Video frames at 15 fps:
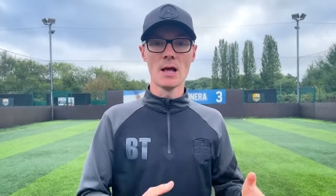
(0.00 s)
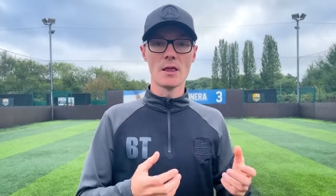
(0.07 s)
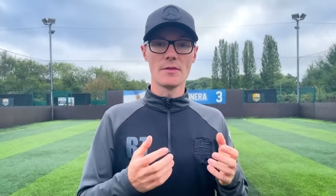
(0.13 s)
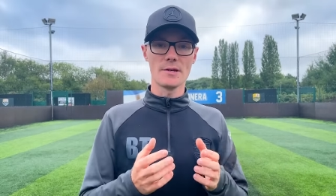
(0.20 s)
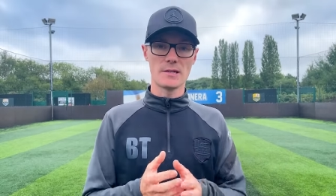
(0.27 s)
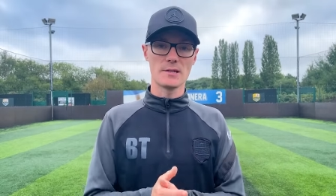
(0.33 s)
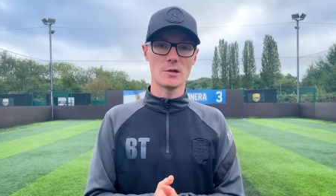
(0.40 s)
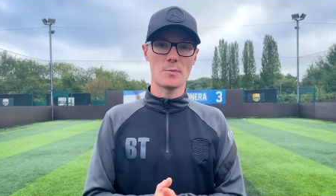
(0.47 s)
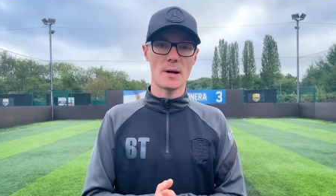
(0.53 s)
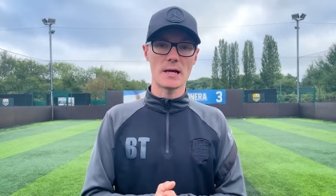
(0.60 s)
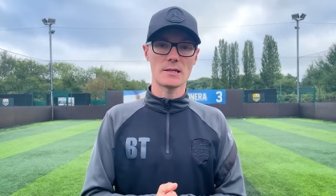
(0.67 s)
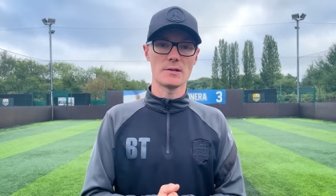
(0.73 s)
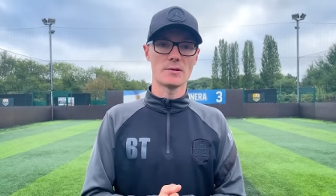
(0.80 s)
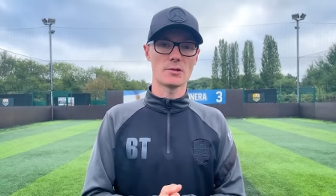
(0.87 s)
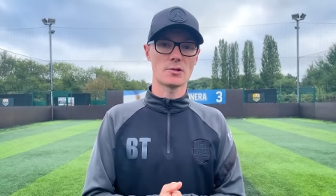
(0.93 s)
This is a
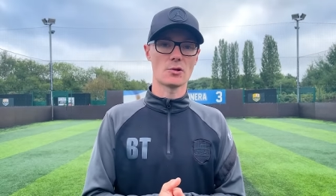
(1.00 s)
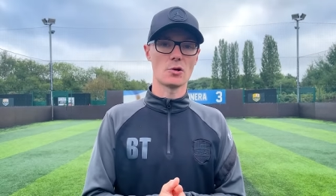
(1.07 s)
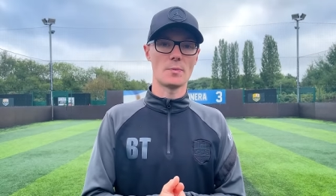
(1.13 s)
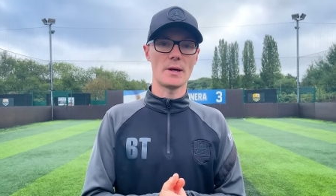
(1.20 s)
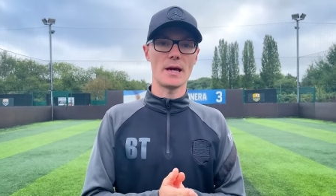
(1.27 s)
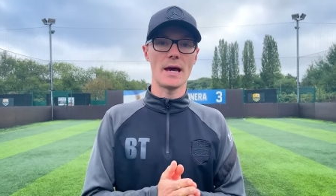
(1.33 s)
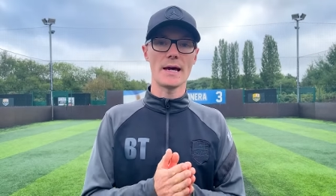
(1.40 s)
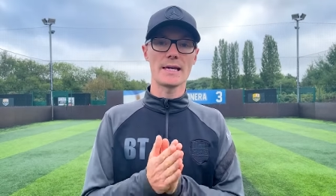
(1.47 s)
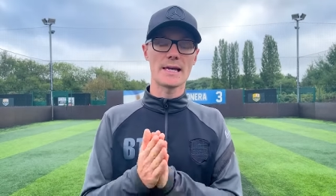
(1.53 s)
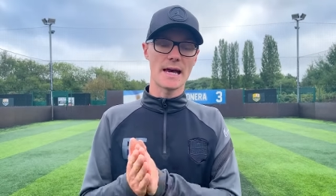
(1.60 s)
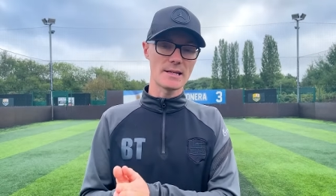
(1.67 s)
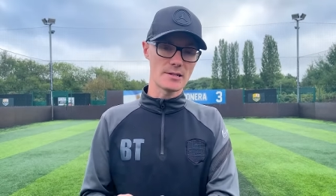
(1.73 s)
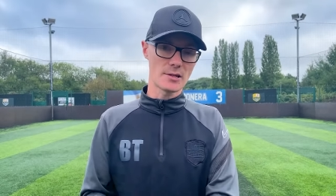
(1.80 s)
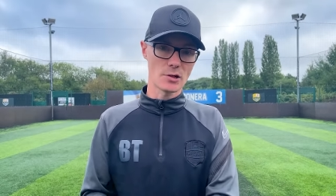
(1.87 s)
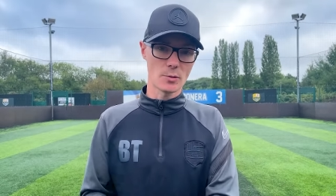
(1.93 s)
pattern that's going to be
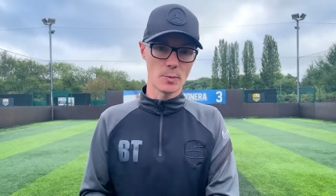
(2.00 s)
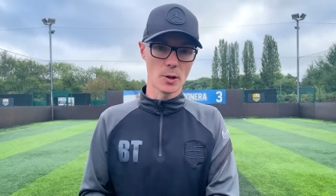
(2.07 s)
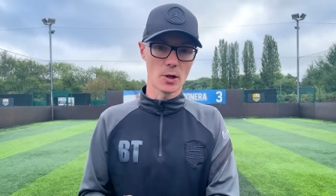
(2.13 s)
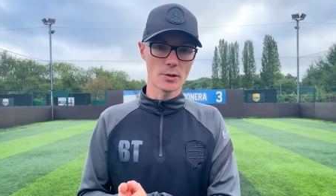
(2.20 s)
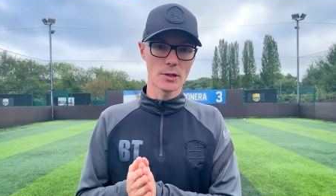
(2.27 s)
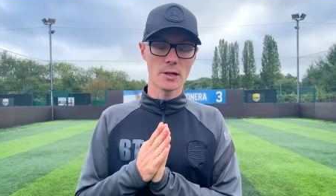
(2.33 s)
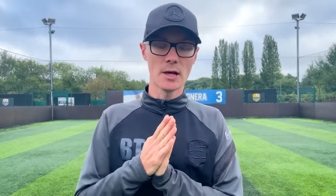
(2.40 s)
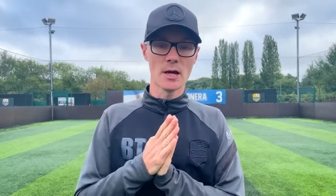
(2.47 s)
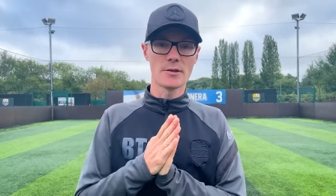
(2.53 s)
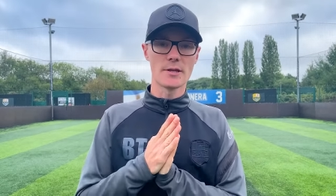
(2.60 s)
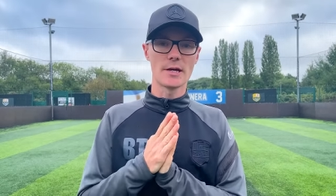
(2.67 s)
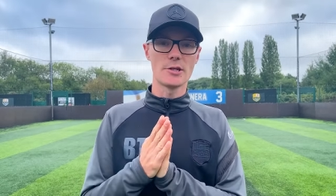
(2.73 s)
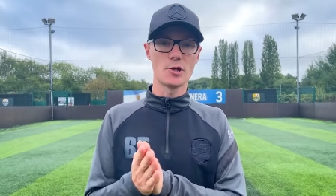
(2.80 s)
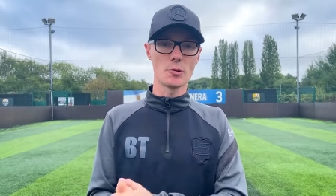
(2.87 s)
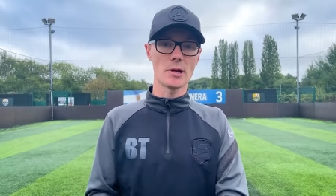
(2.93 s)
against an opponent. They're
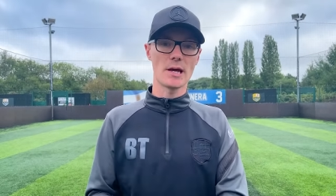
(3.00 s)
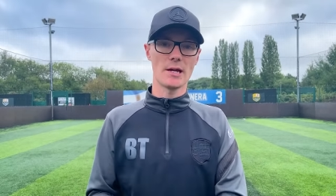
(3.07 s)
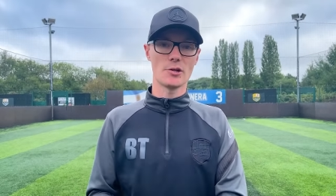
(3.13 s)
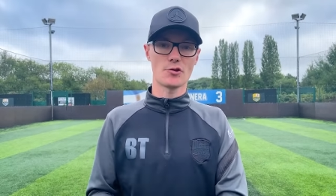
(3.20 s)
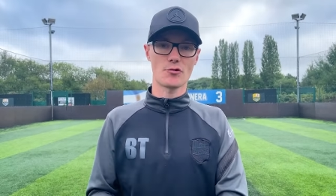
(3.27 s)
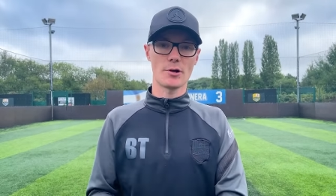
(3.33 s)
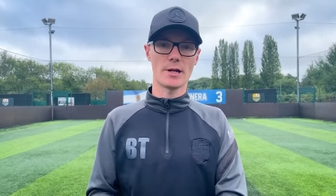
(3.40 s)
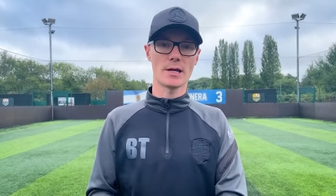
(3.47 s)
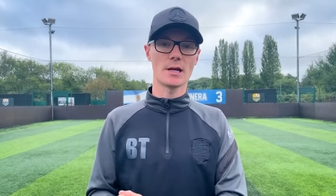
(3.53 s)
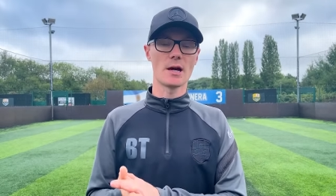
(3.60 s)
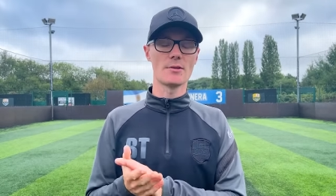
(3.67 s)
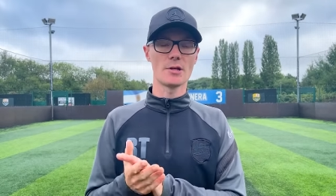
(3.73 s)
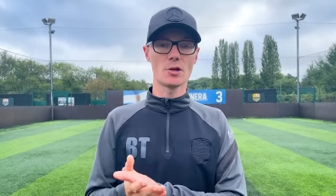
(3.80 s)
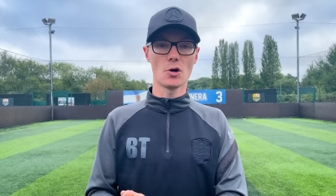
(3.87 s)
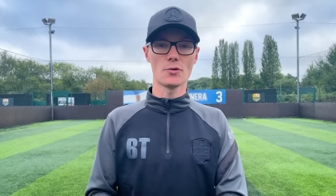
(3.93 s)
doing it in training, and
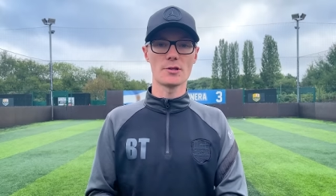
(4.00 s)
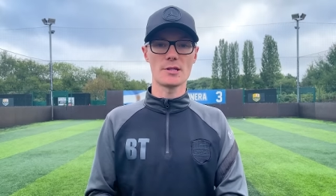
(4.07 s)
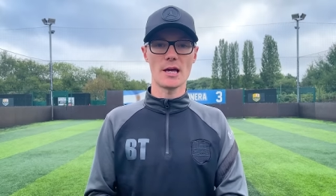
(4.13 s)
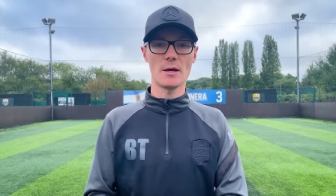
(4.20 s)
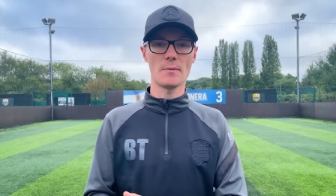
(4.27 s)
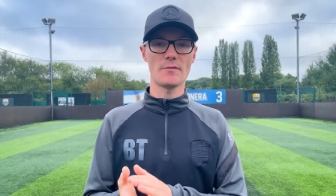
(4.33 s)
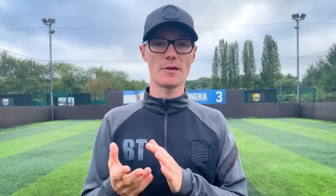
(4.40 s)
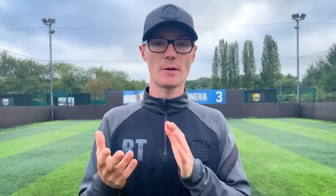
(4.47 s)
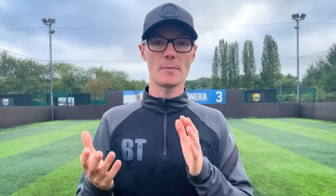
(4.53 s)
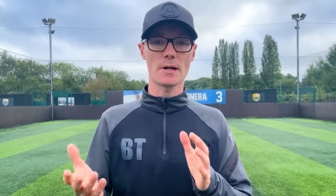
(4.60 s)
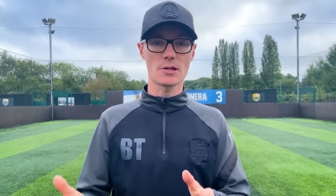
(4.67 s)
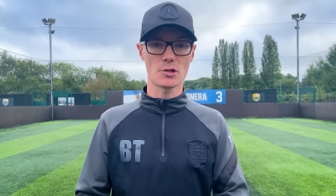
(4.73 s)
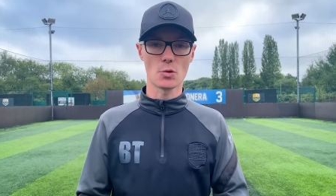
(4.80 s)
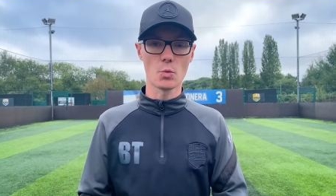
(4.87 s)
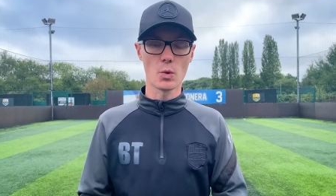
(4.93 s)
the other team, if they
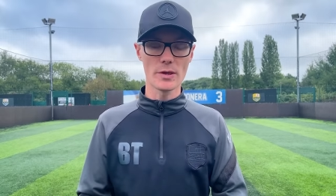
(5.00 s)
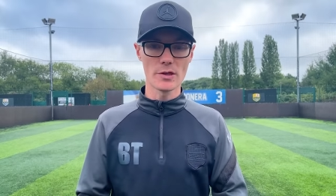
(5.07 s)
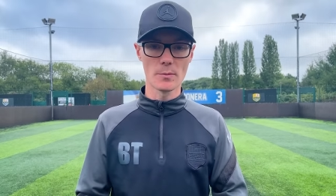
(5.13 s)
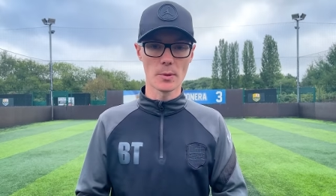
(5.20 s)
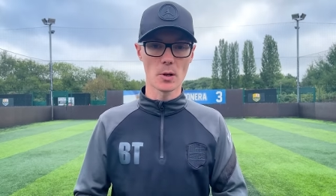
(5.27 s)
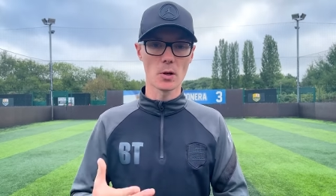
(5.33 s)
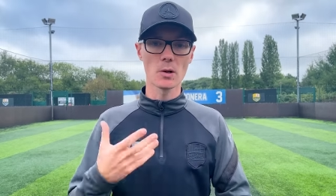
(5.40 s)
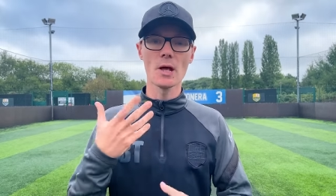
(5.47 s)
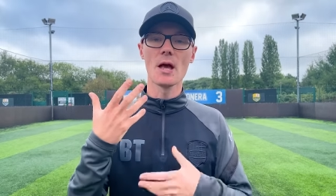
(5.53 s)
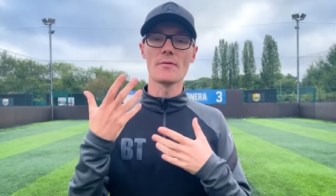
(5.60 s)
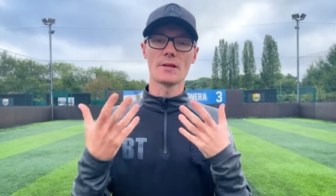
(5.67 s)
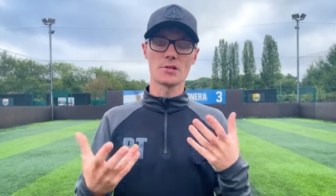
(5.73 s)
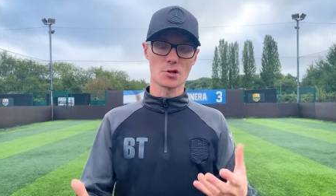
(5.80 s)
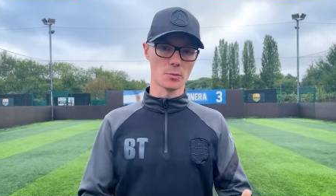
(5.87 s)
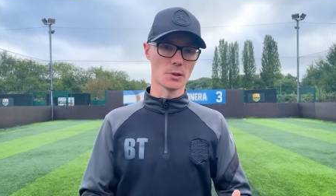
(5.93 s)
manage to win the ball,
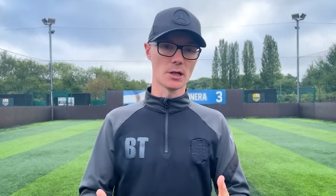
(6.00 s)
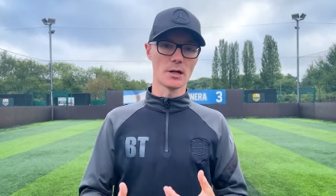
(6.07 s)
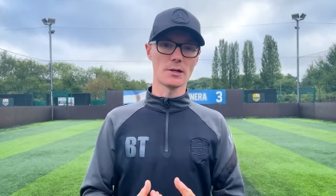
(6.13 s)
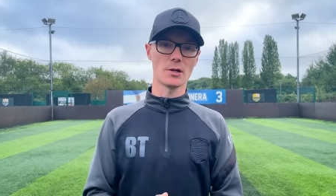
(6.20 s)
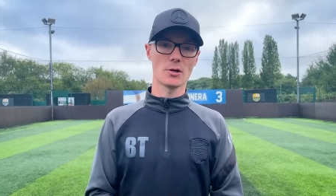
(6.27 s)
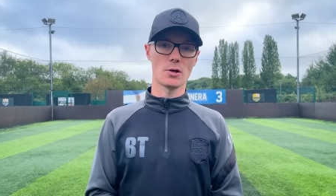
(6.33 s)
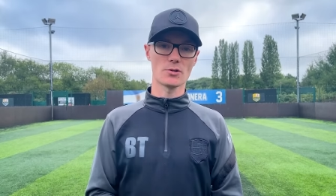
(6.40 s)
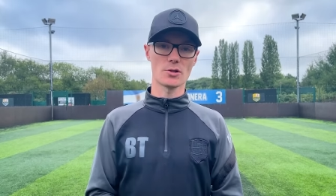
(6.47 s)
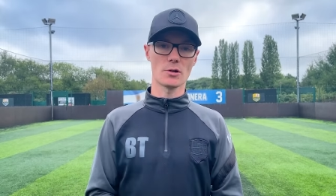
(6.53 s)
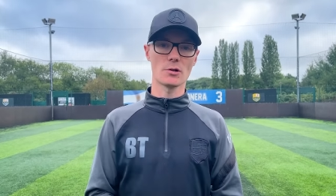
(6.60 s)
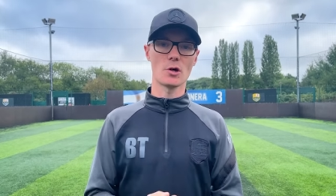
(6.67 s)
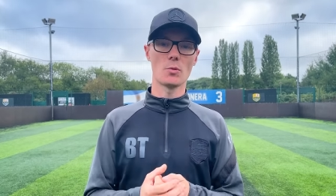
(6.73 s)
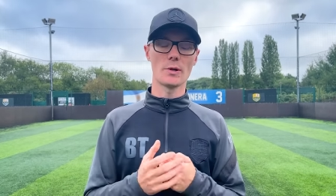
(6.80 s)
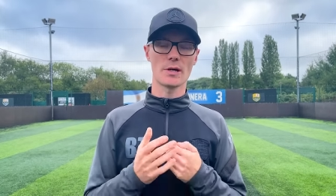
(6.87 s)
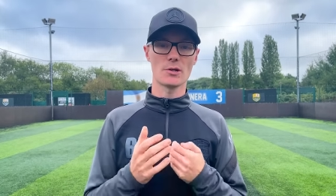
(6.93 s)
then some learning goes on,
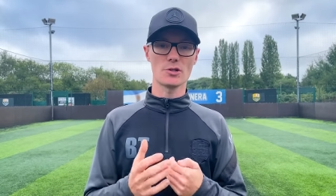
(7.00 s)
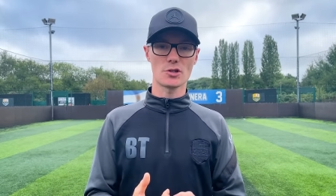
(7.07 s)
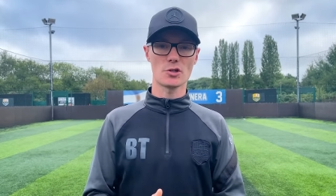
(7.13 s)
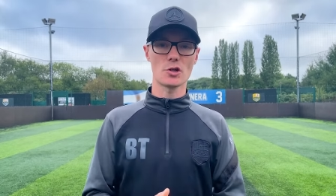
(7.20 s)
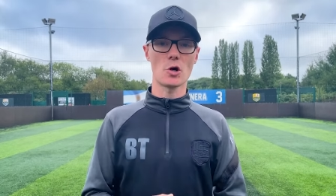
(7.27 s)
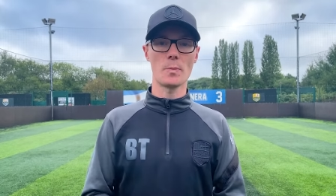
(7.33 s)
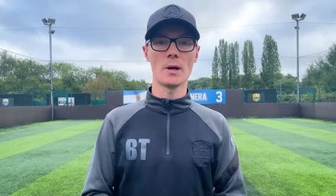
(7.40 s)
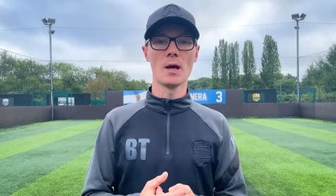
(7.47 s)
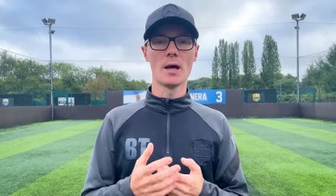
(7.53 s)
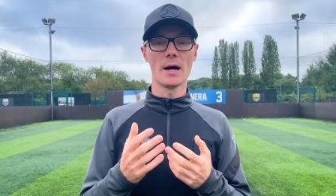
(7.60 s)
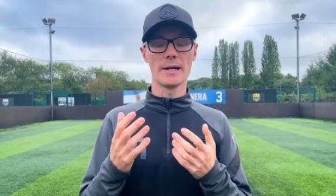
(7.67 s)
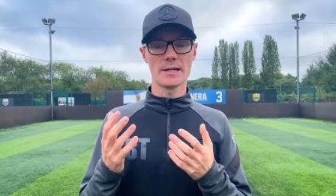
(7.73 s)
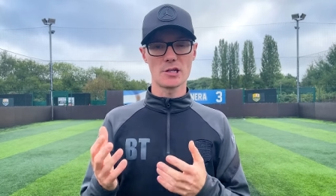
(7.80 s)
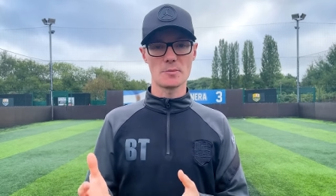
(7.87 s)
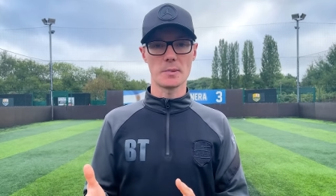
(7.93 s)
and we can stop
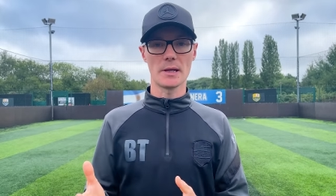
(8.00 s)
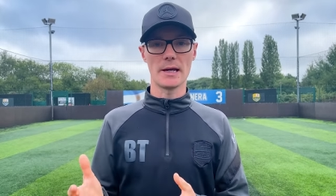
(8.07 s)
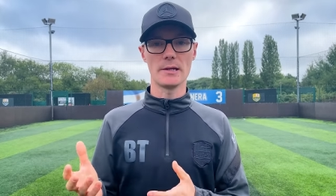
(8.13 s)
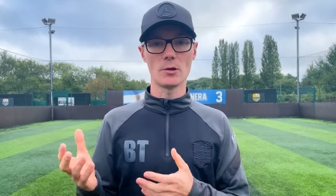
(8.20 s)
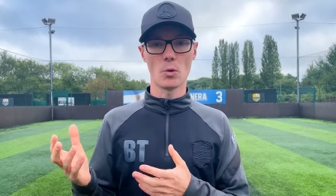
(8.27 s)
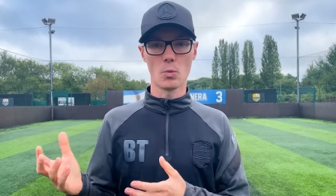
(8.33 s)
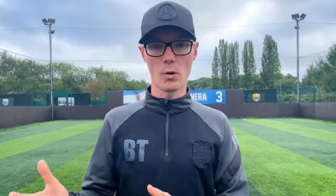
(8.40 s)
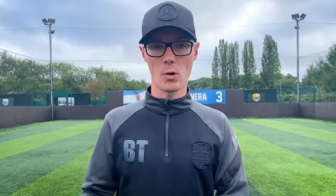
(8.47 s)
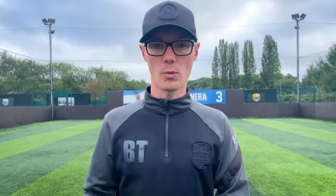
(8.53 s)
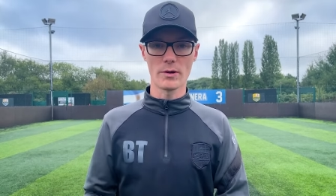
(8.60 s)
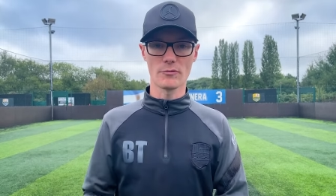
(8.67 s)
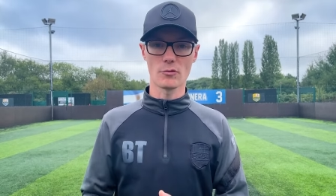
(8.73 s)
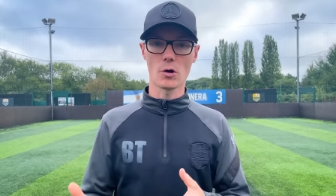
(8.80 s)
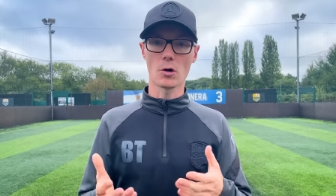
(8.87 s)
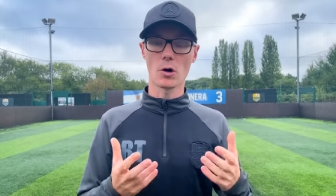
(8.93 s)
and explain what went
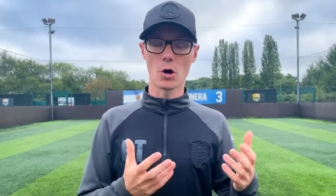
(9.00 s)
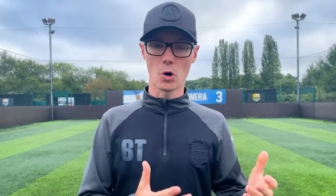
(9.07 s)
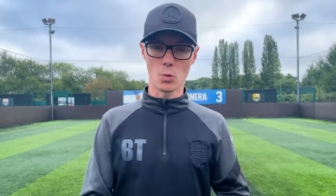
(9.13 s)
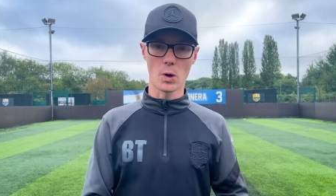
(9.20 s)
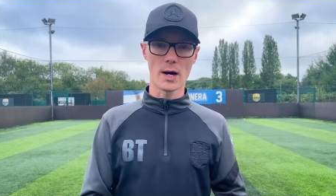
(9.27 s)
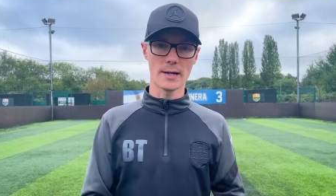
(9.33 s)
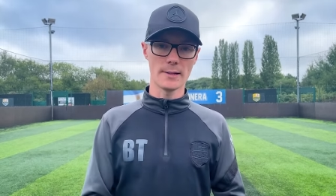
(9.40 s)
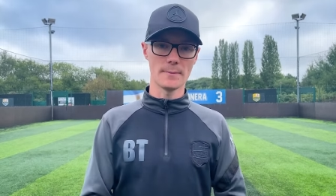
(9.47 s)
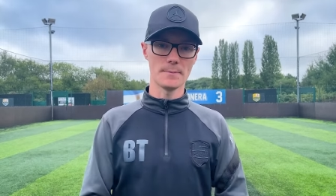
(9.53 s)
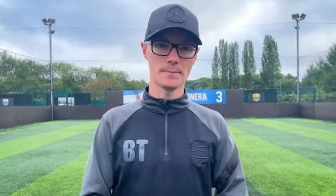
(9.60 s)
wrong or why.